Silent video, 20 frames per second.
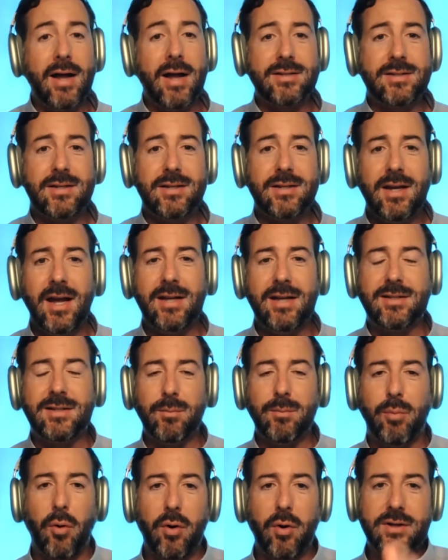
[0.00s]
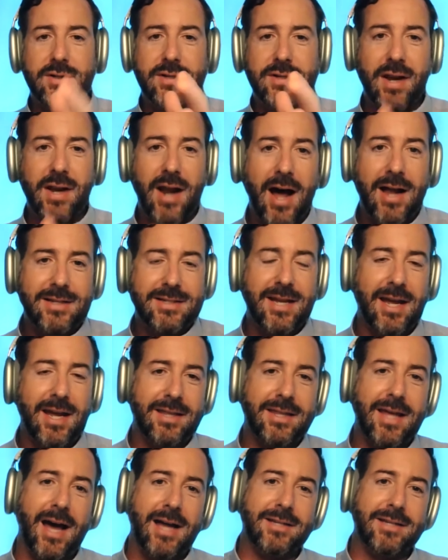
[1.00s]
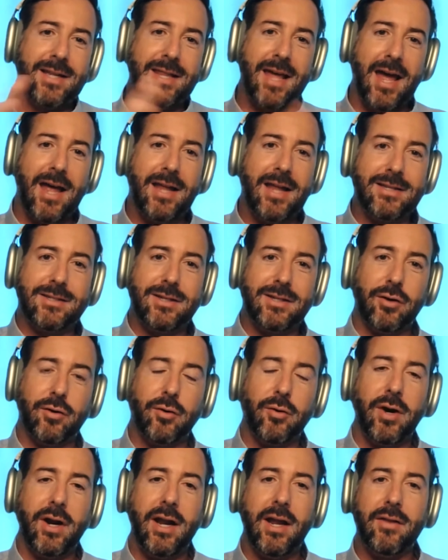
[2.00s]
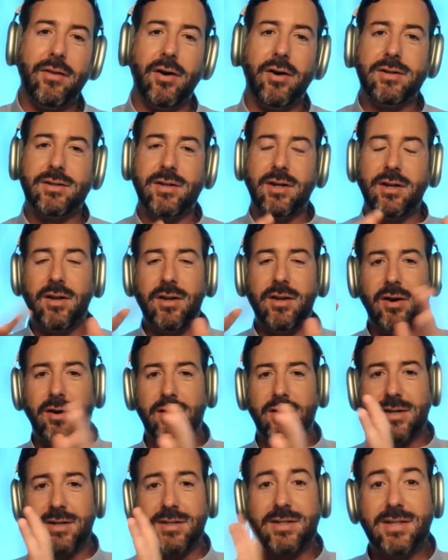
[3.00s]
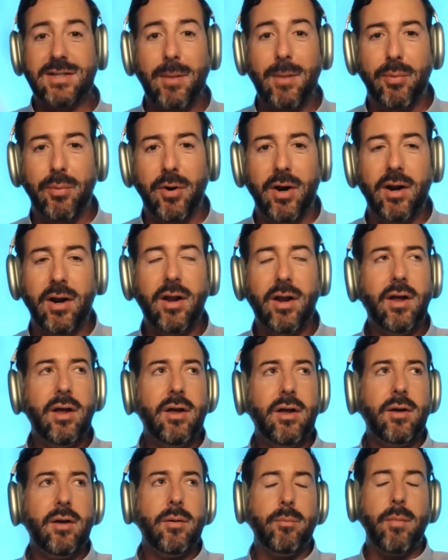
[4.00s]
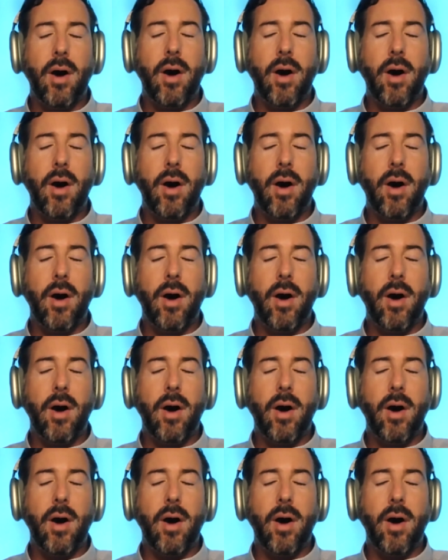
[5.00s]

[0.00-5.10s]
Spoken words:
But it's important to not take that to the nth degree. There's a separate